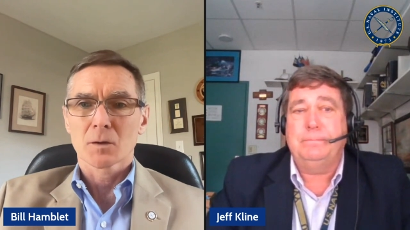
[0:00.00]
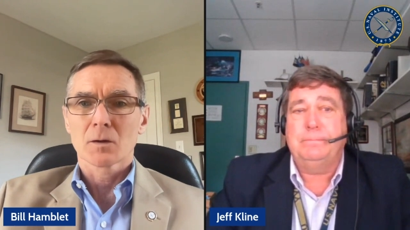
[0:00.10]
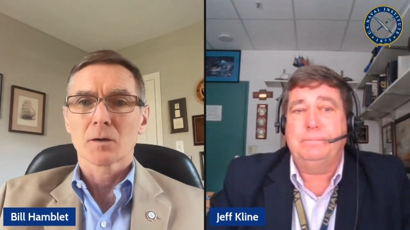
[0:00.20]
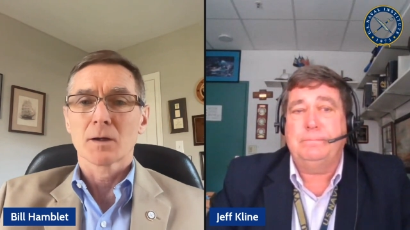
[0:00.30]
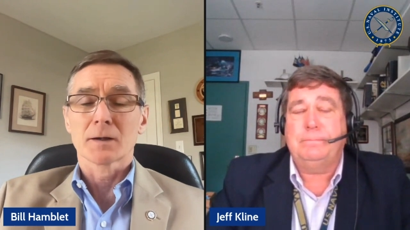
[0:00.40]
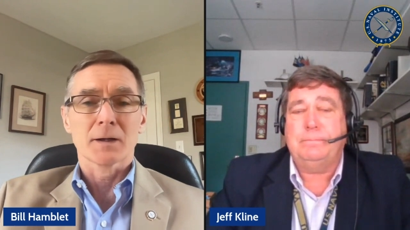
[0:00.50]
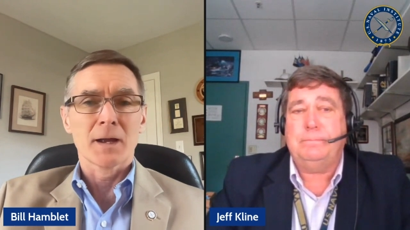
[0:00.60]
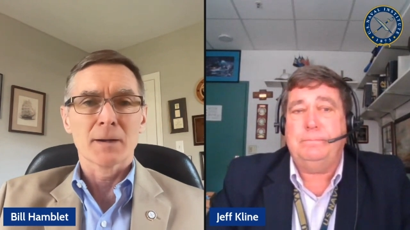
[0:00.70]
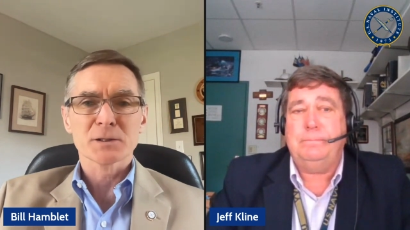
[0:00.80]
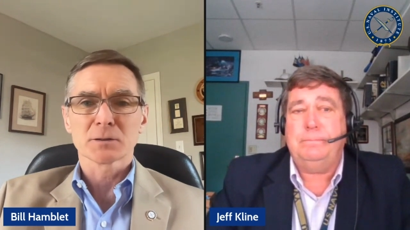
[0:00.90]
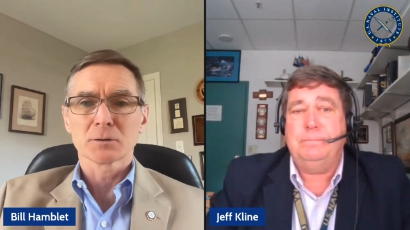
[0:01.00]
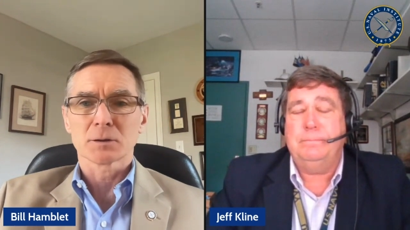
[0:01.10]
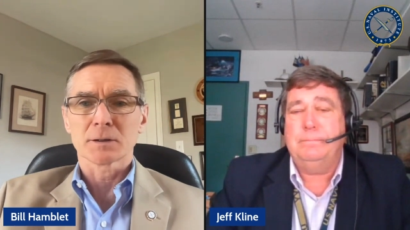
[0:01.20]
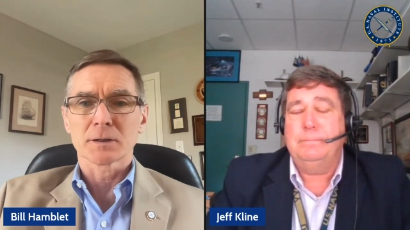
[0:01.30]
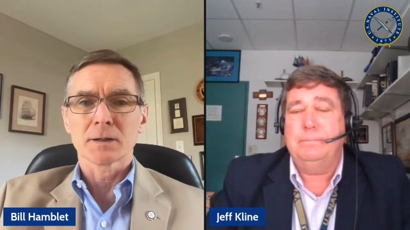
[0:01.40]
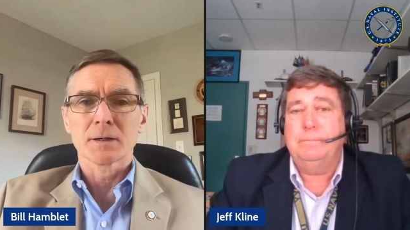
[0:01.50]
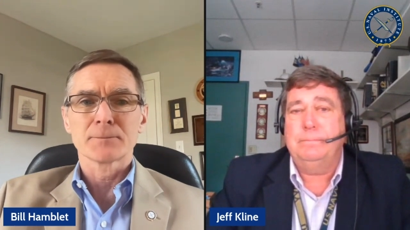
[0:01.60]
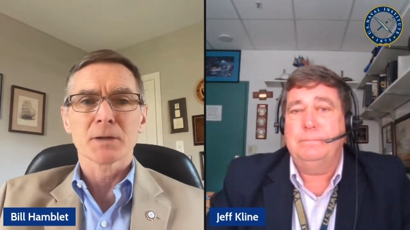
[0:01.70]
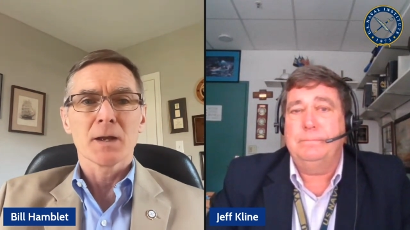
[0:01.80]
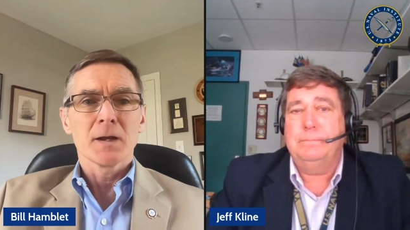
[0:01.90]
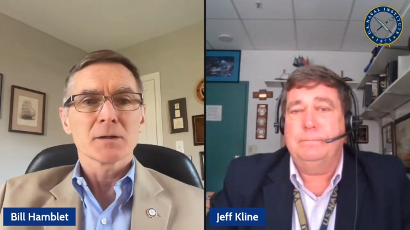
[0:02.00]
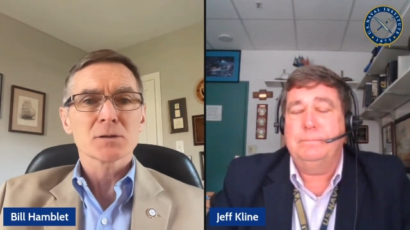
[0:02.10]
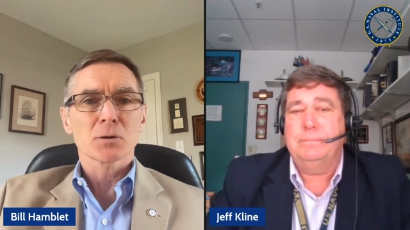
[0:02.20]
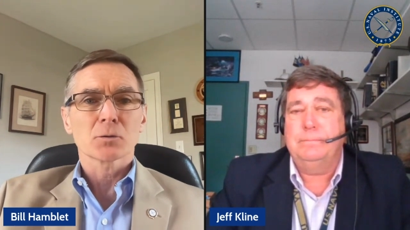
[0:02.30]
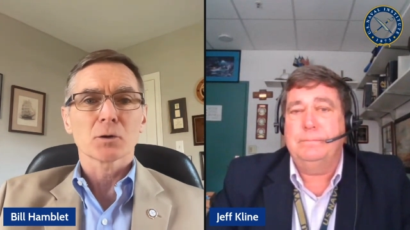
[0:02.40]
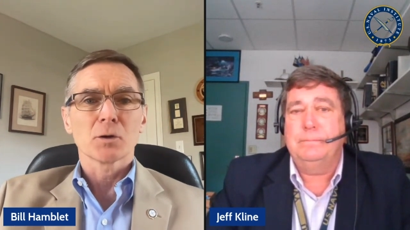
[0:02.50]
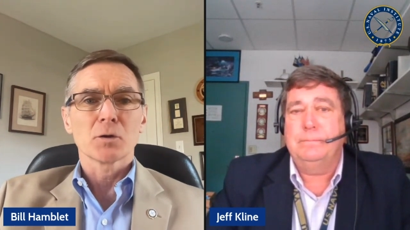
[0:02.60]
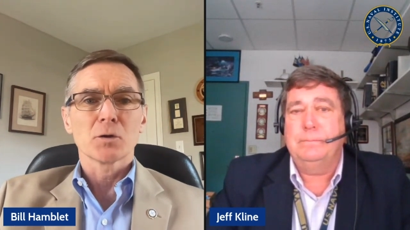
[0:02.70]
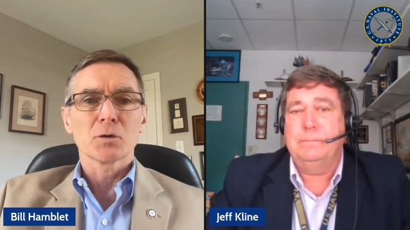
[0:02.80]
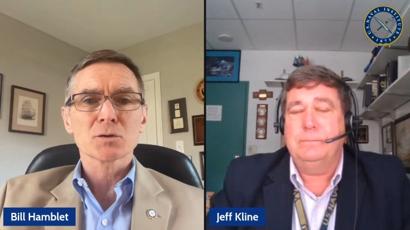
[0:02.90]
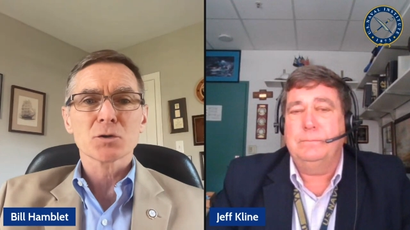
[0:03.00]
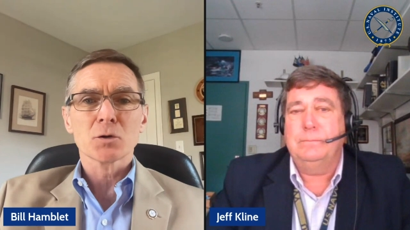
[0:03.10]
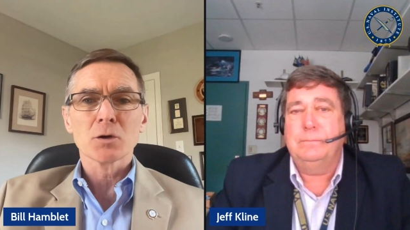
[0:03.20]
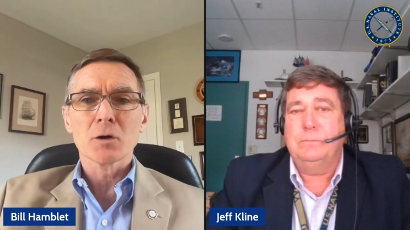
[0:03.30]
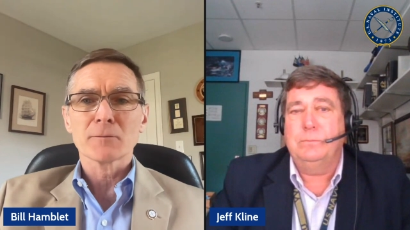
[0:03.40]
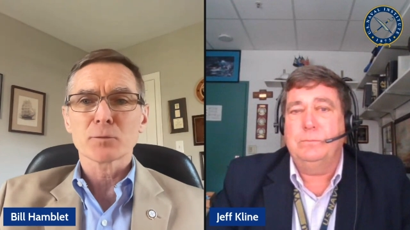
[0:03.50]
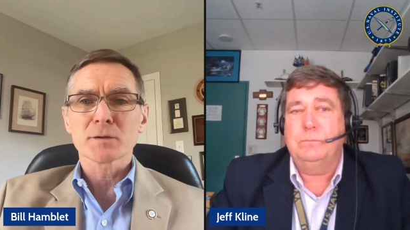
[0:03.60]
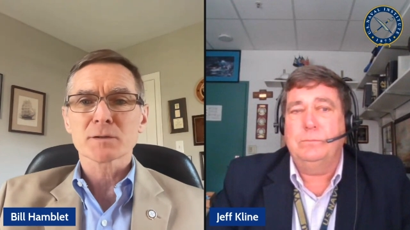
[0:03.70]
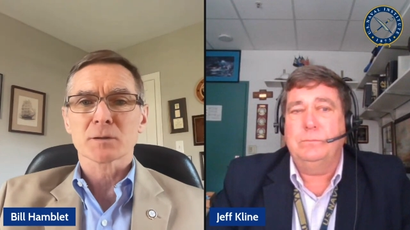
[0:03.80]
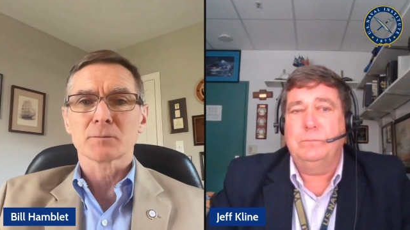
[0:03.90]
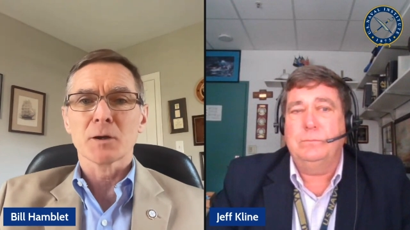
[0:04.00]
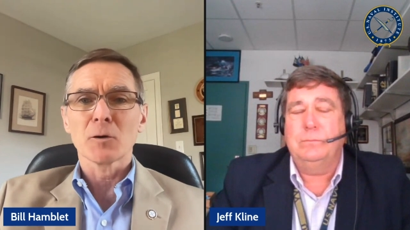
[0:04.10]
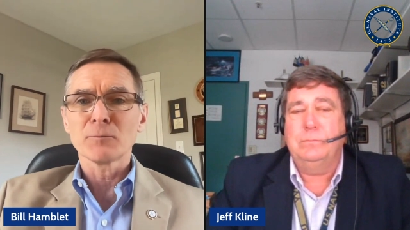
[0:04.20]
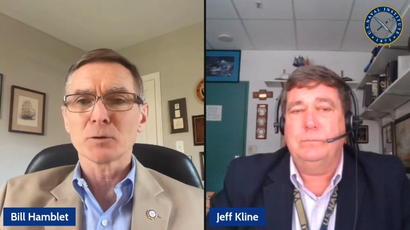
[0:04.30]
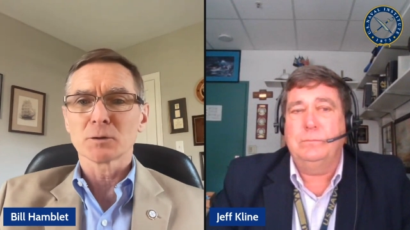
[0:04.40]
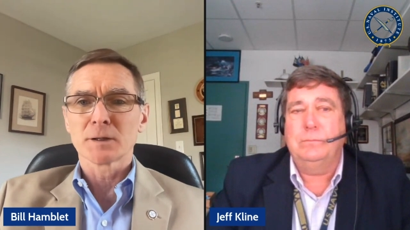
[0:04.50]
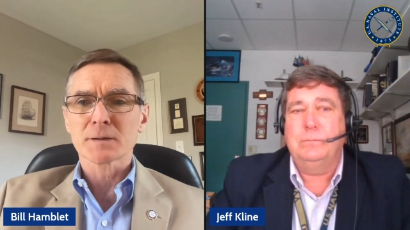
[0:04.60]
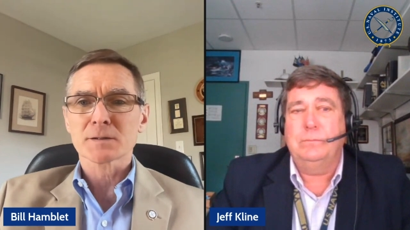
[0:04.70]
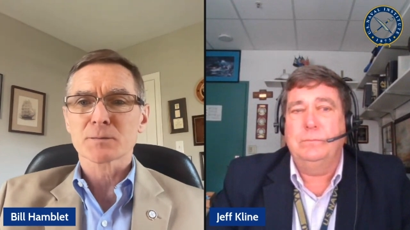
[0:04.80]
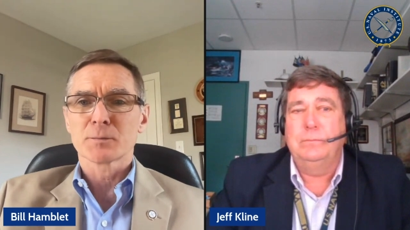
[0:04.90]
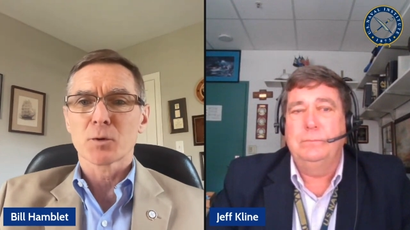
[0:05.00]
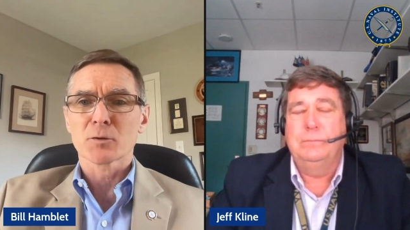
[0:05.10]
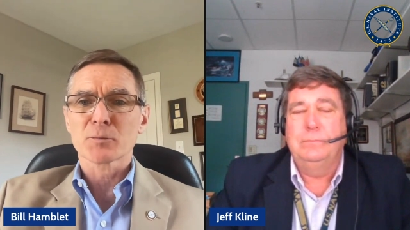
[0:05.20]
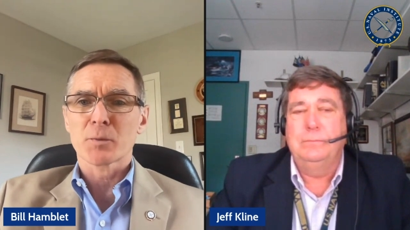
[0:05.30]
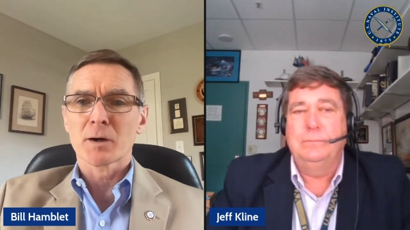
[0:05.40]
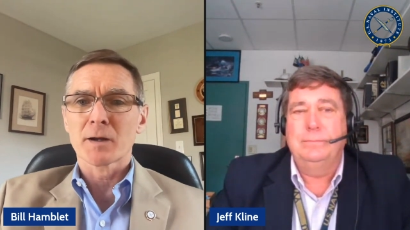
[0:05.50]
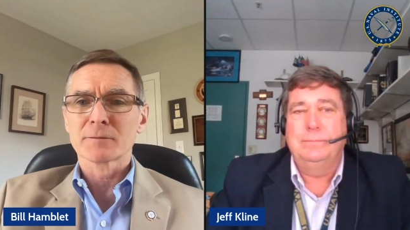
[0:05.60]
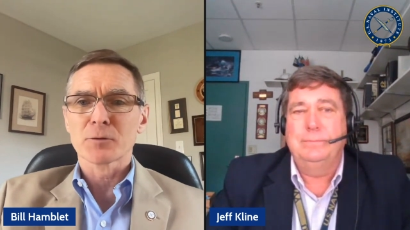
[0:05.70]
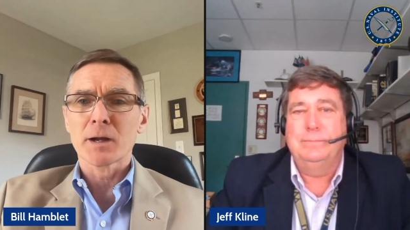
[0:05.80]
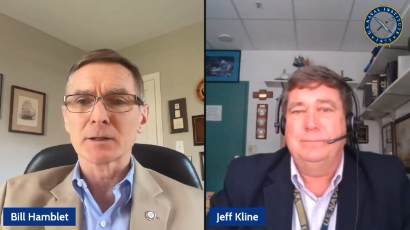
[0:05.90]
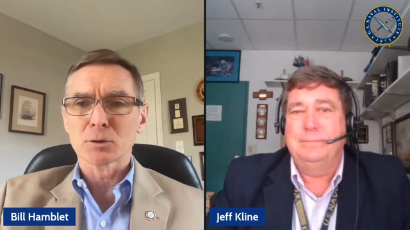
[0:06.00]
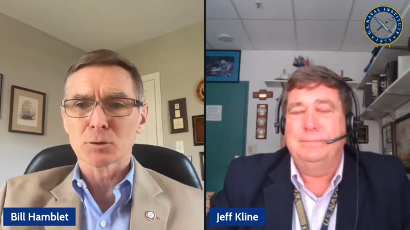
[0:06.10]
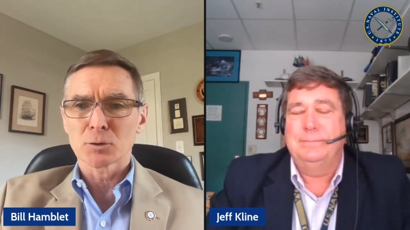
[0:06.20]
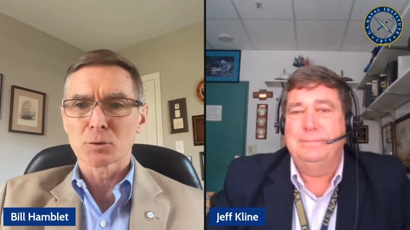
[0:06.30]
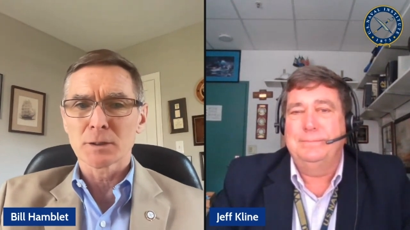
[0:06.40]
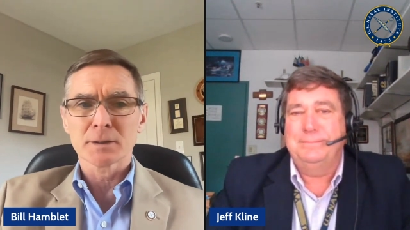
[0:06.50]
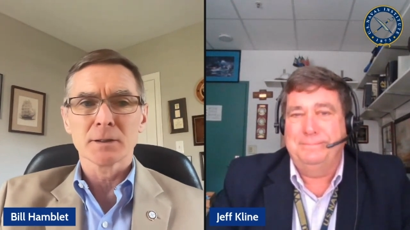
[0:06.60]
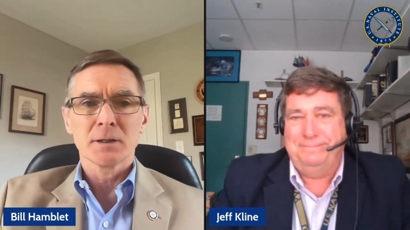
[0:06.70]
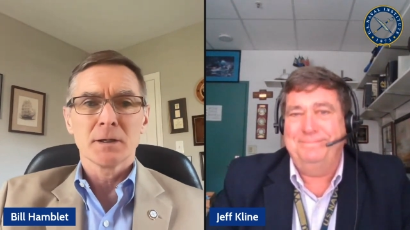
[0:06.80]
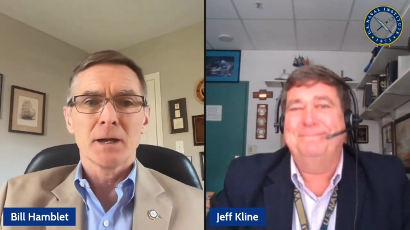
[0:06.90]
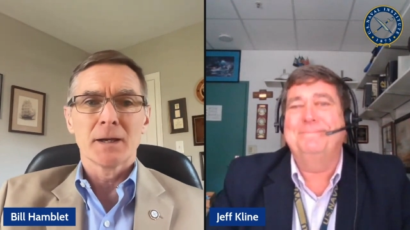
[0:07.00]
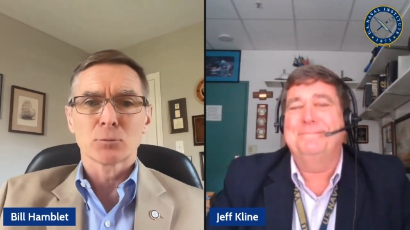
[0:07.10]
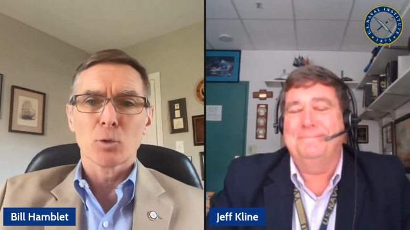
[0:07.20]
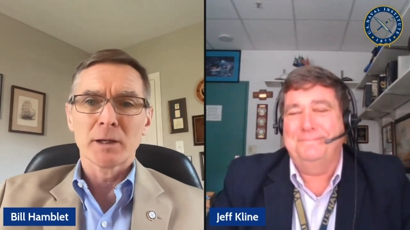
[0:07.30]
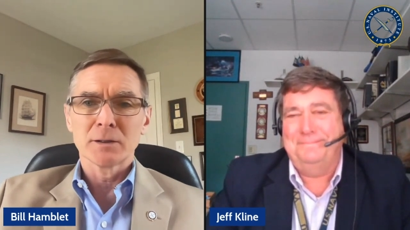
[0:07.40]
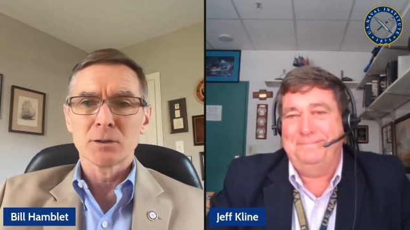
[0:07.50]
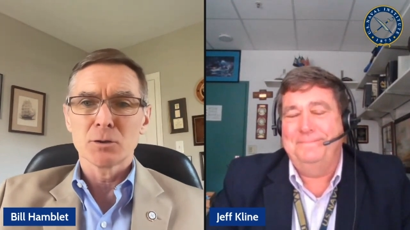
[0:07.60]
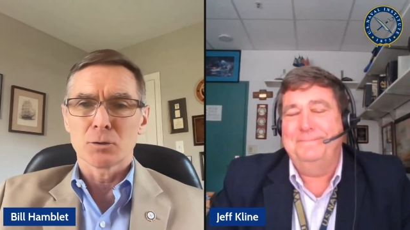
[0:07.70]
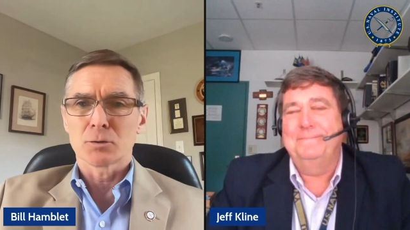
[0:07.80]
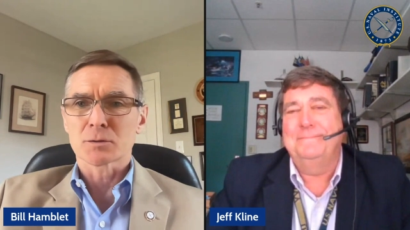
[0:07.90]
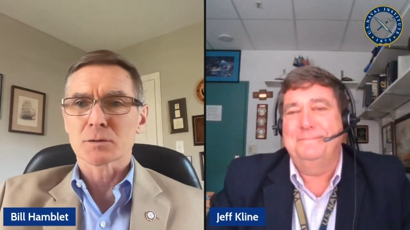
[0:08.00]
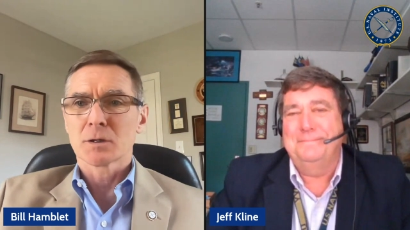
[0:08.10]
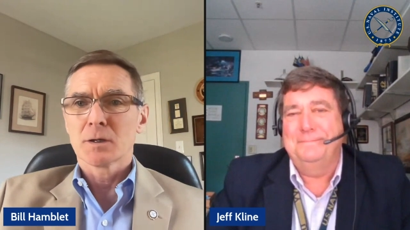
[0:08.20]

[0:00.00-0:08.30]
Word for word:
Speaker 1: Yeah, absolutely. So you start off with some helpful lists, both by Frank Uhlig and Wayne Hughes.